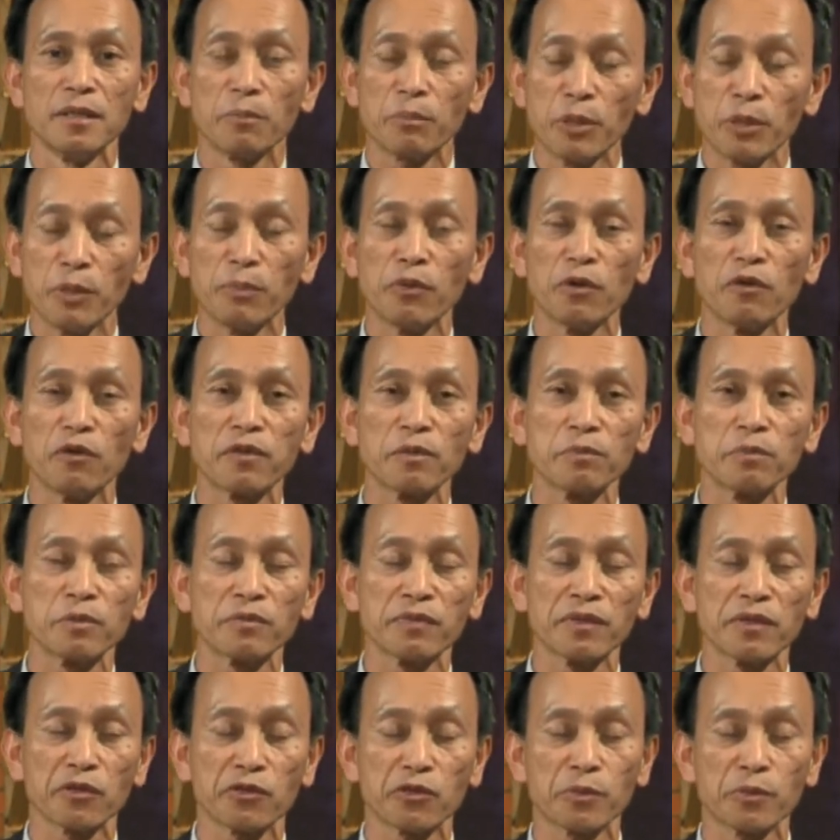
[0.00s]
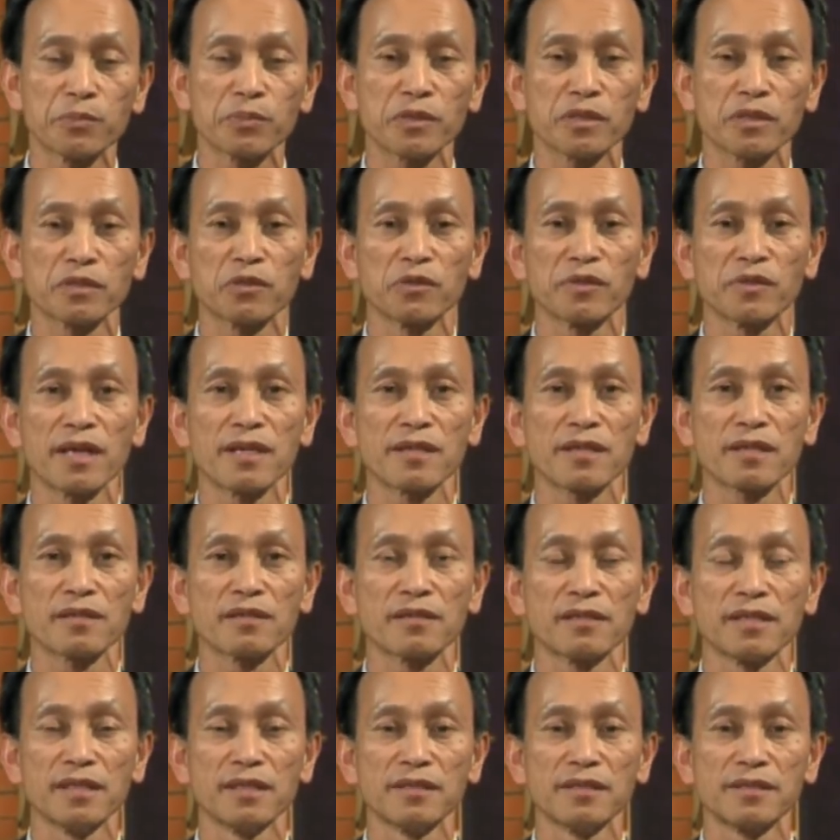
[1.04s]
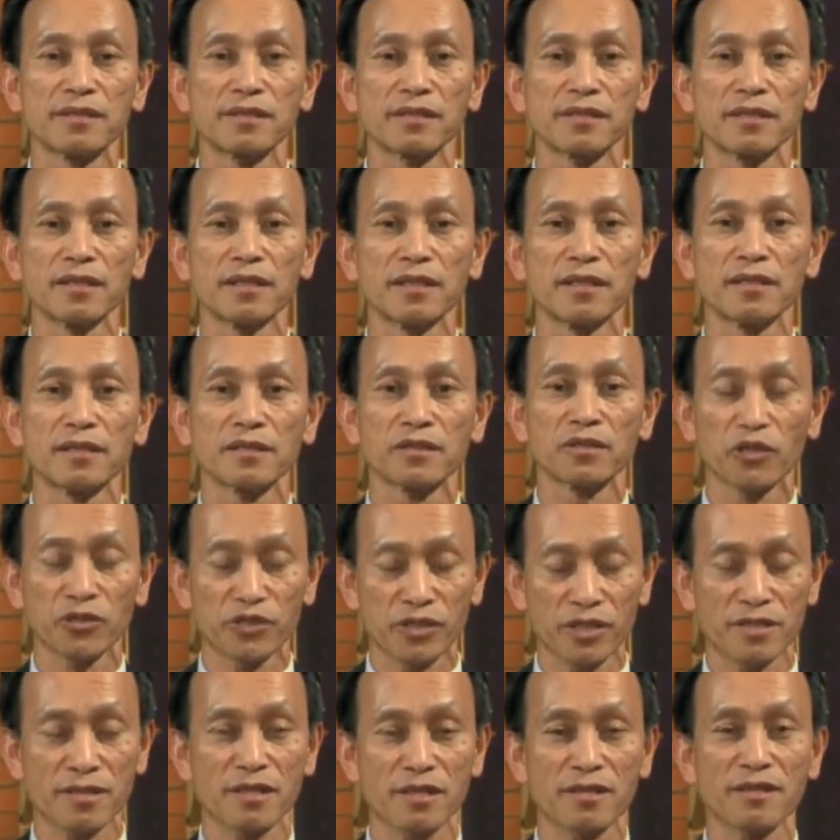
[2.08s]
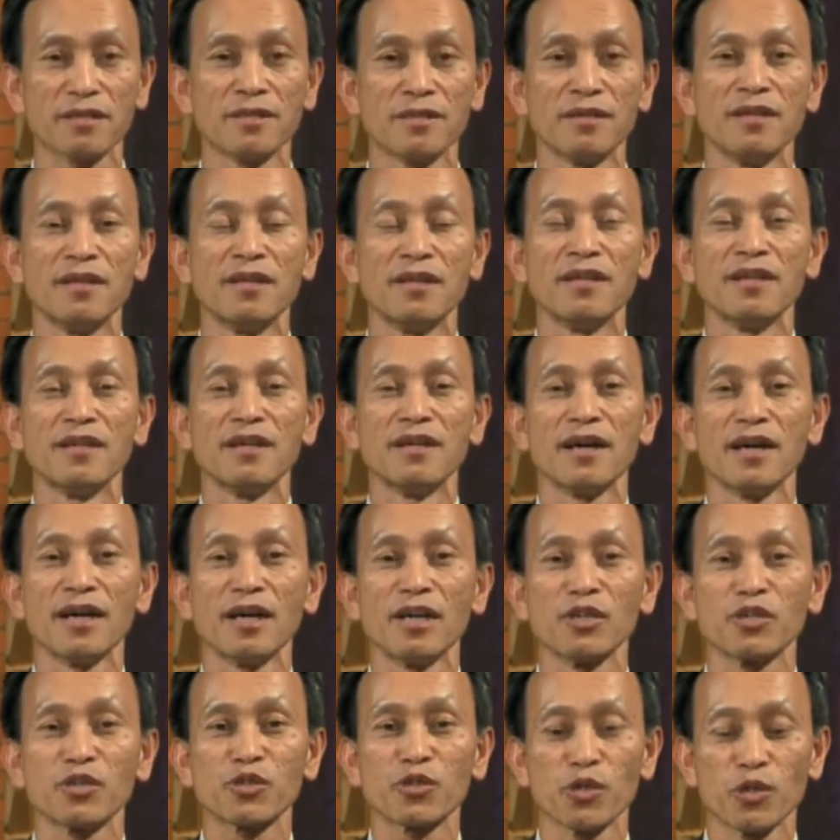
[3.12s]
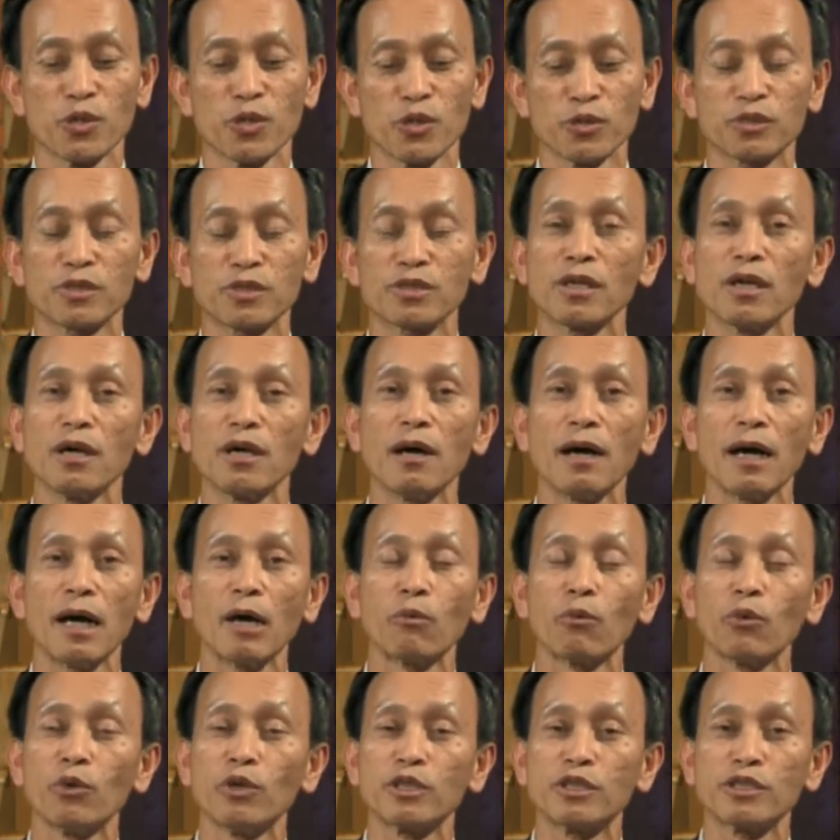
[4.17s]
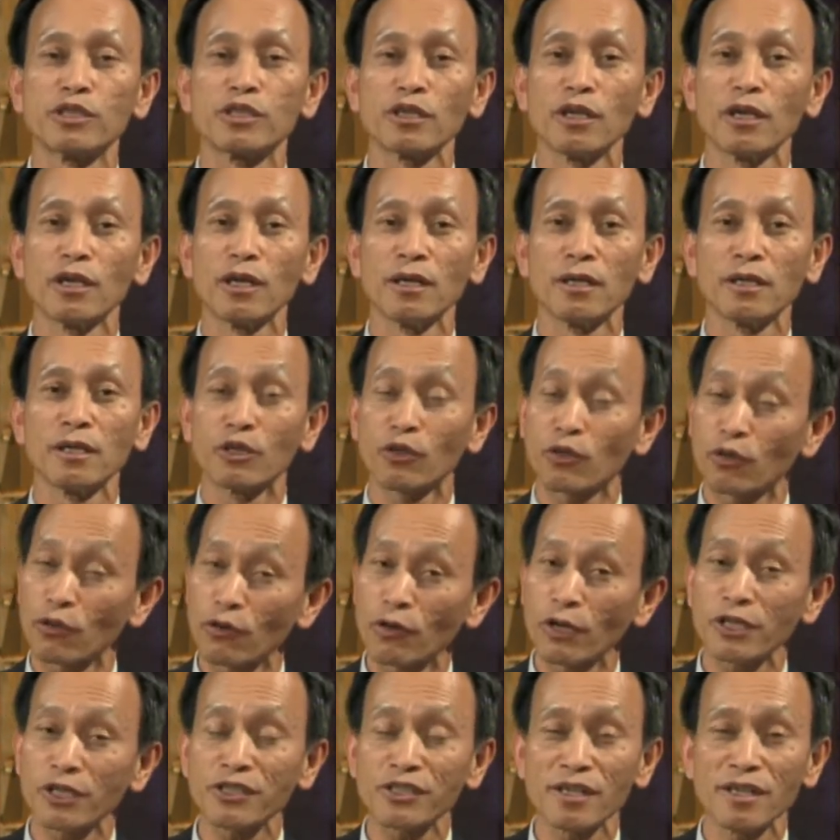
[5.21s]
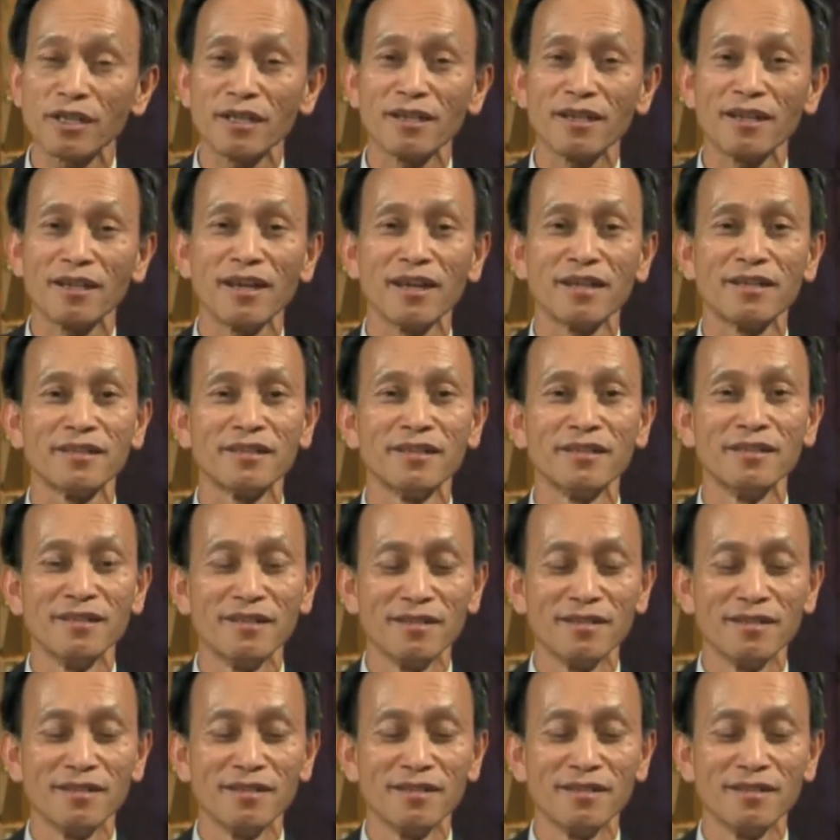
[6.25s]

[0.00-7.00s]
people from different groups together in Dorchester. So I would encourage and